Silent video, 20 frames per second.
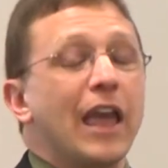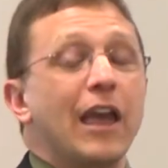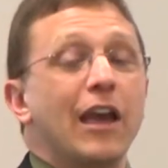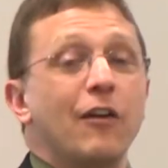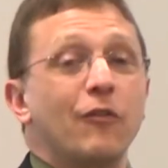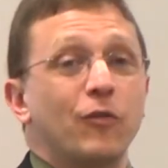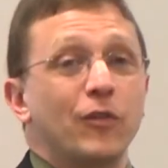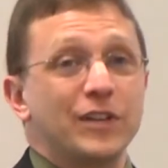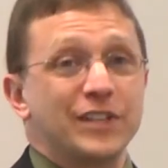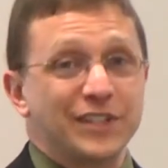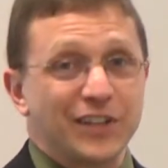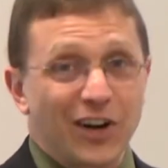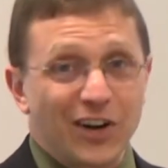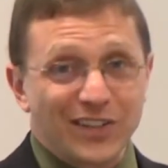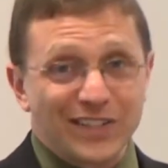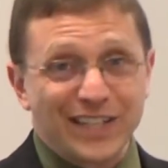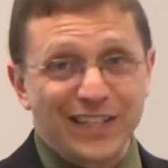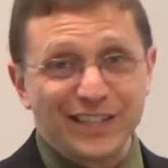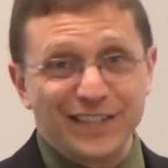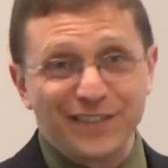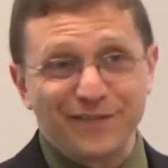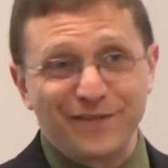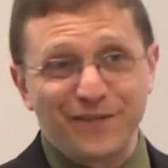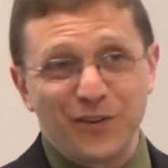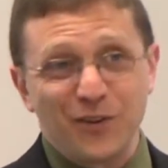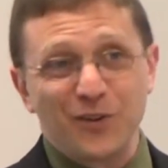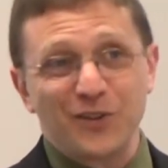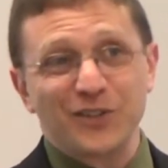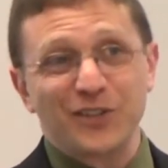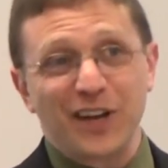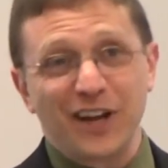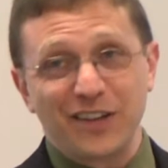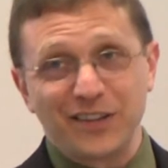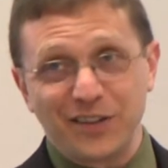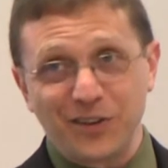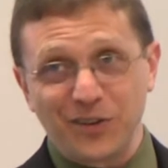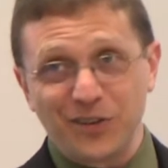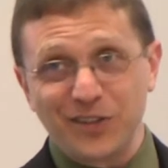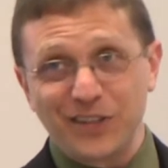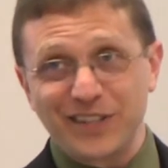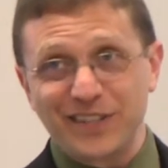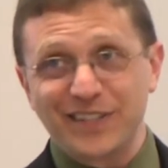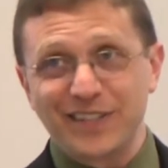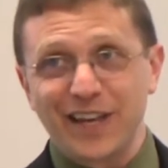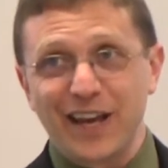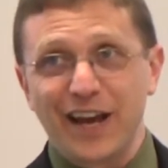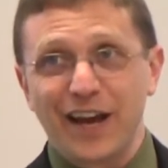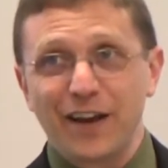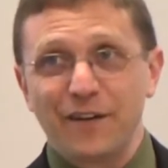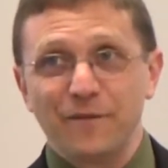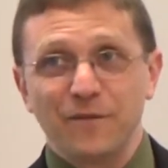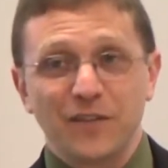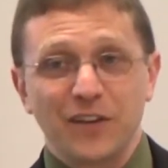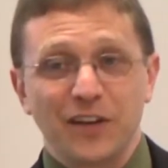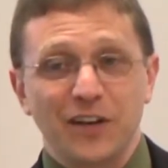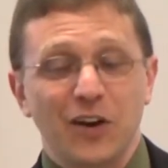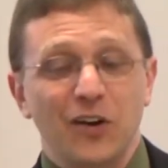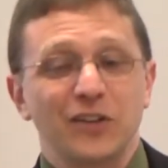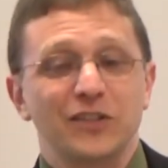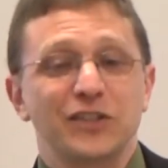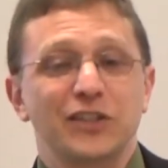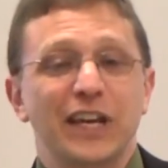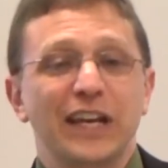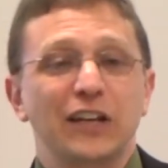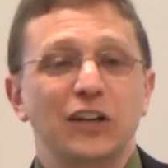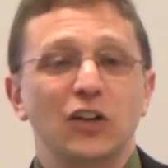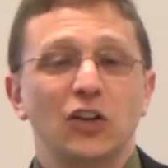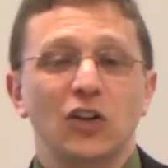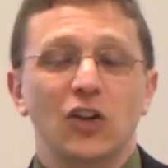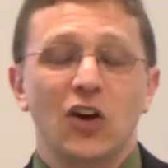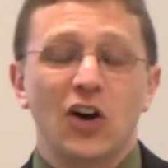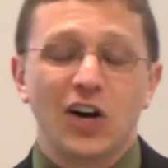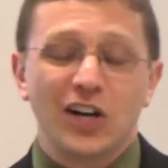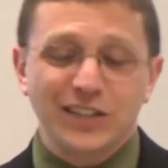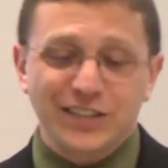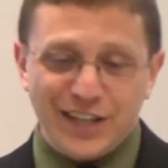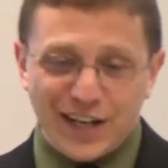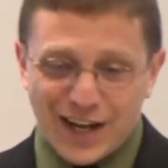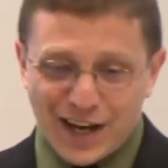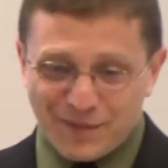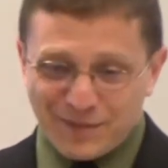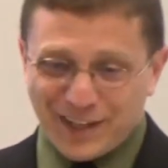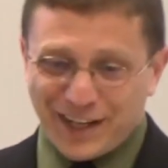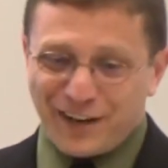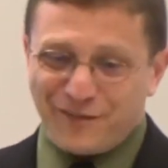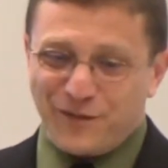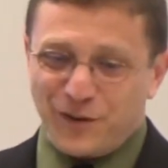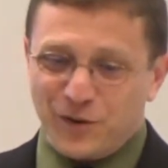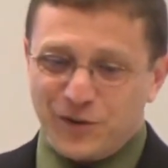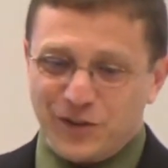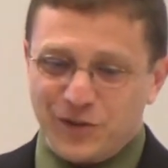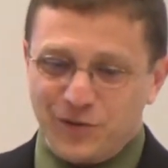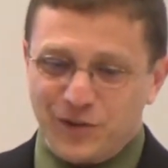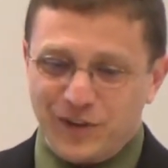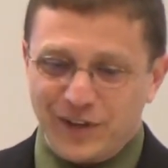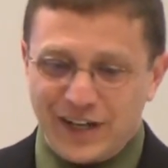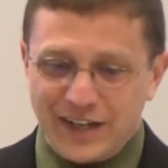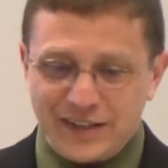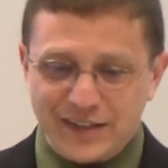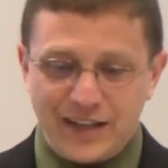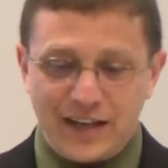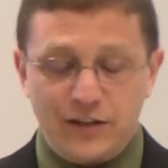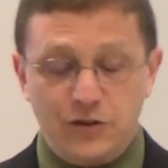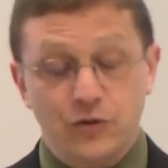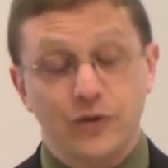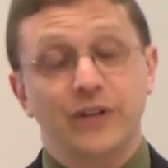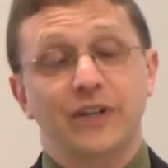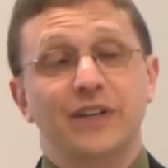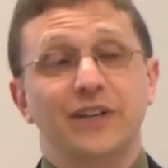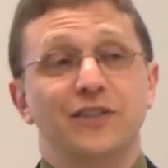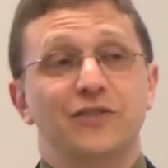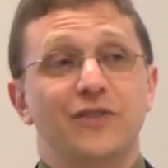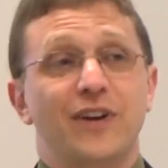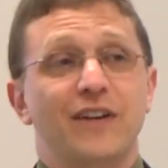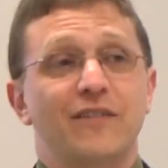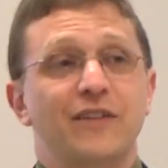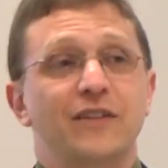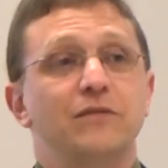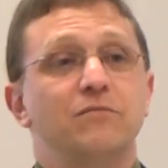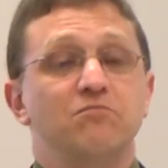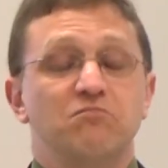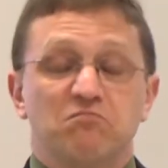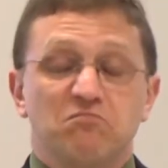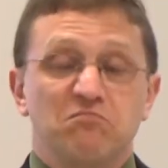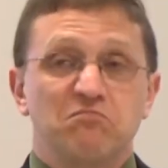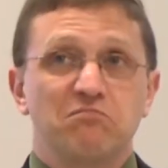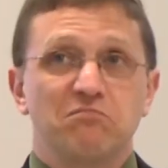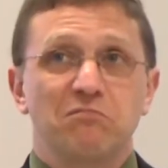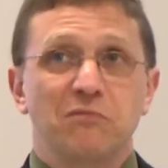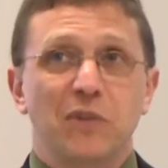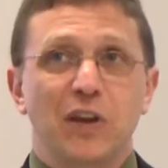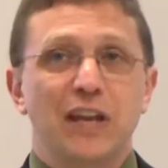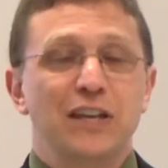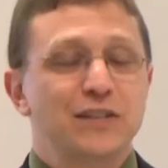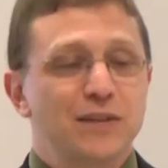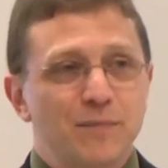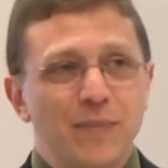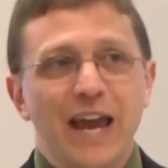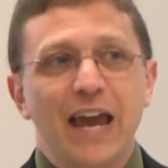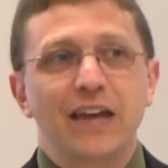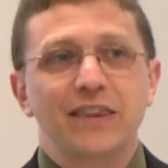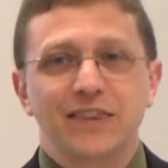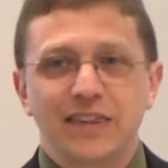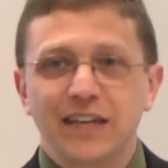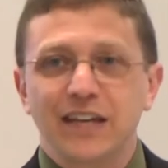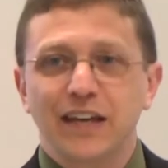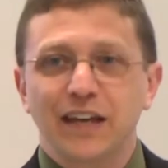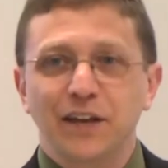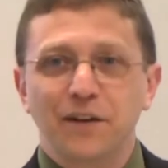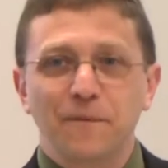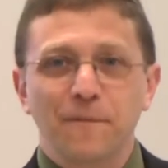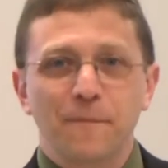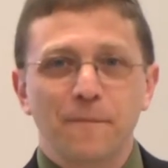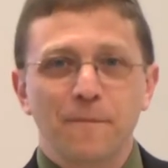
if we start teaching folks on the early side, you know, it's taken a long time to get folks to realize that drinking and driving is a bad thing.